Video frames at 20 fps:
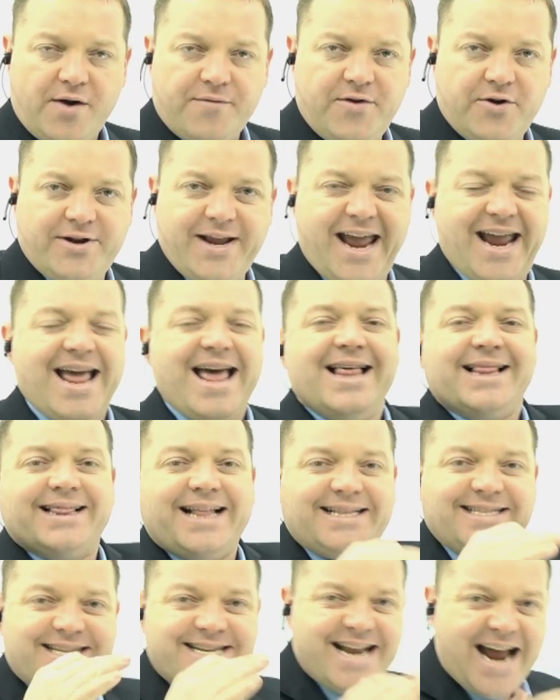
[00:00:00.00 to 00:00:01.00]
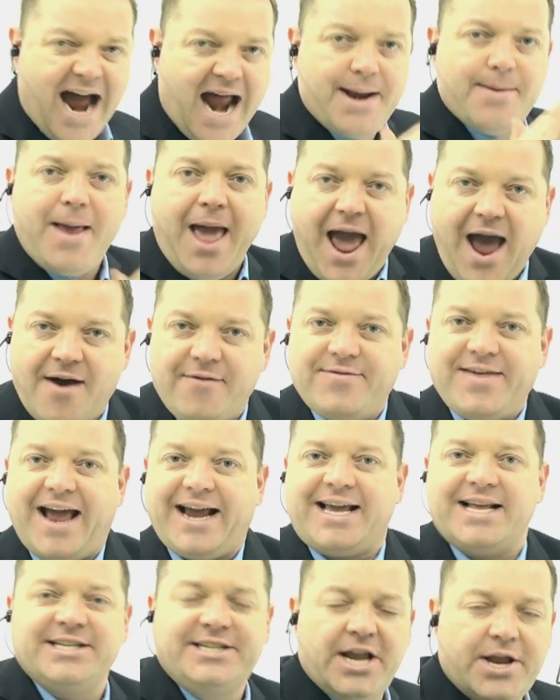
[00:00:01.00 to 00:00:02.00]
of your day. Let's not have that
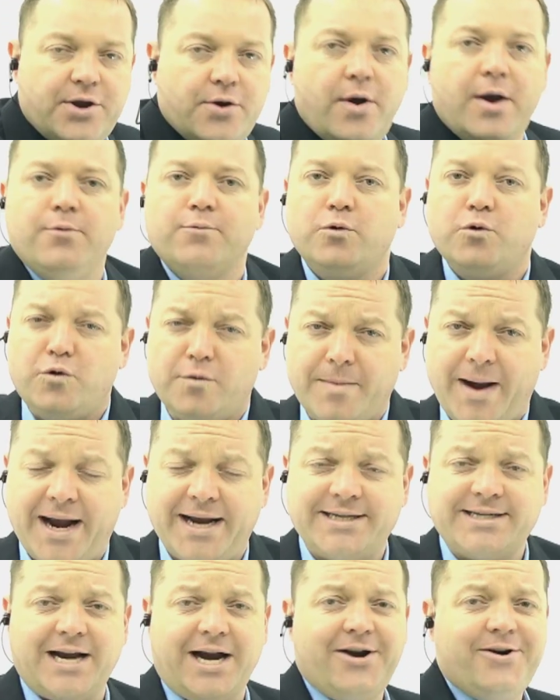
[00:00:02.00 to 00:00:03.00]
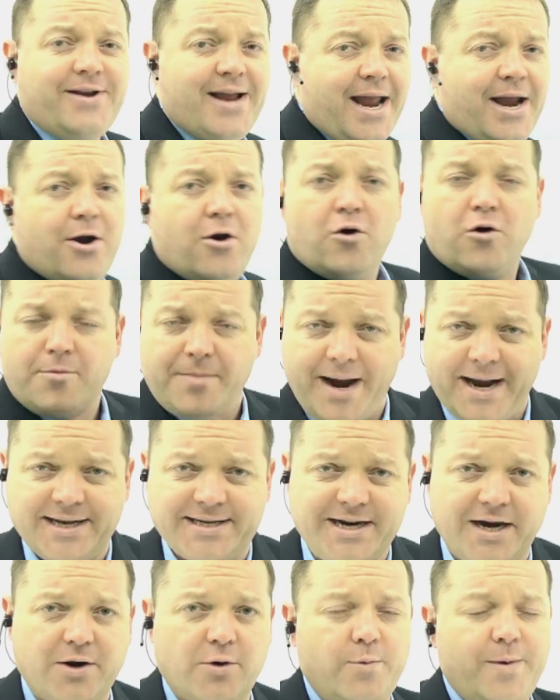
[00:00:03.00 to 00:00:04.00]
continue and ruin my entire day or my
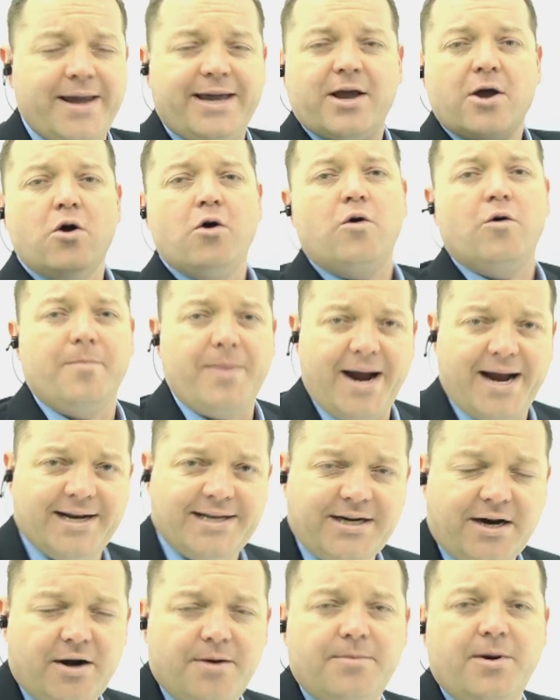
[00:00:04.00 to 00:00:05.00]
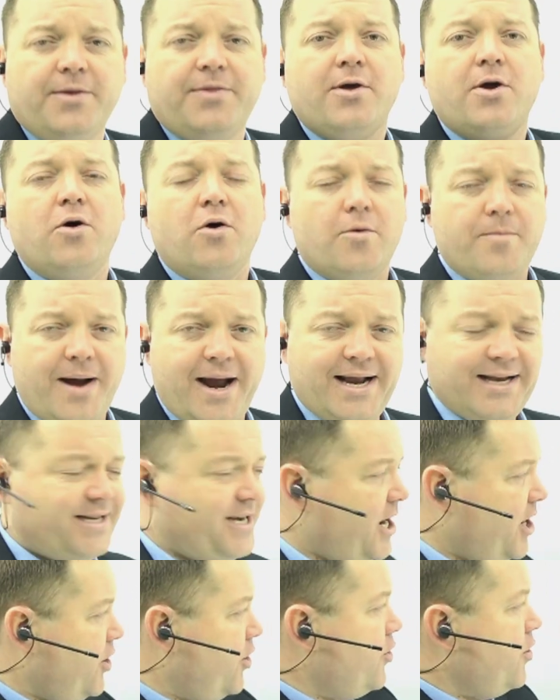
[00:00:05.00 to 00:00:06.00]
entire week or my entire month or my
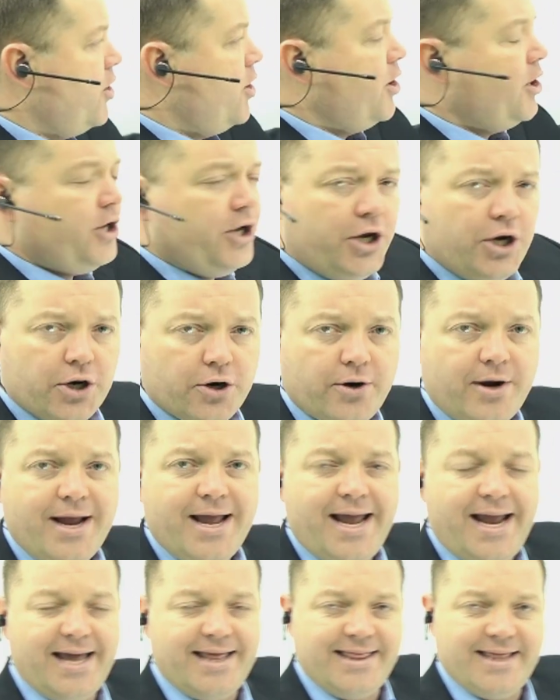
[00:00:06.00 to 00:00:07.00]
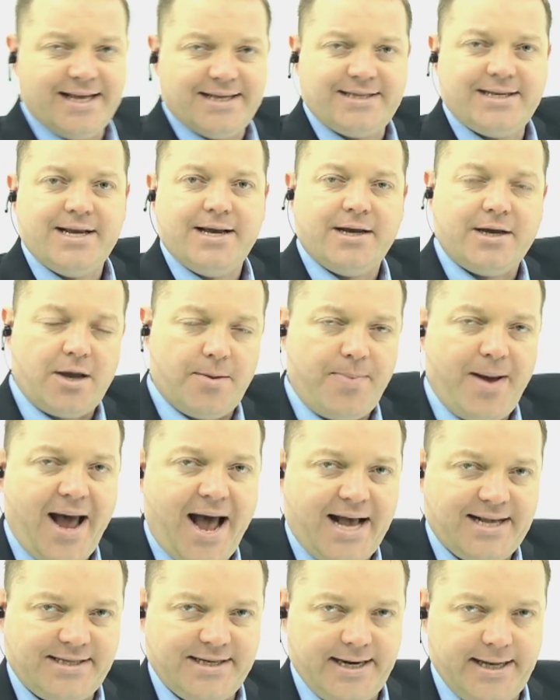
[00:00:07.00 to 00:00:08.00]
entire year in this
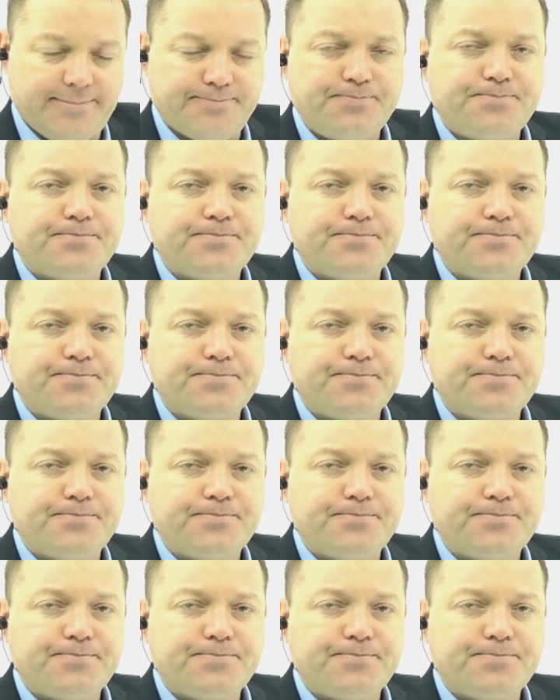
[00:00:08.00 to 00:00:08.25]
capacity.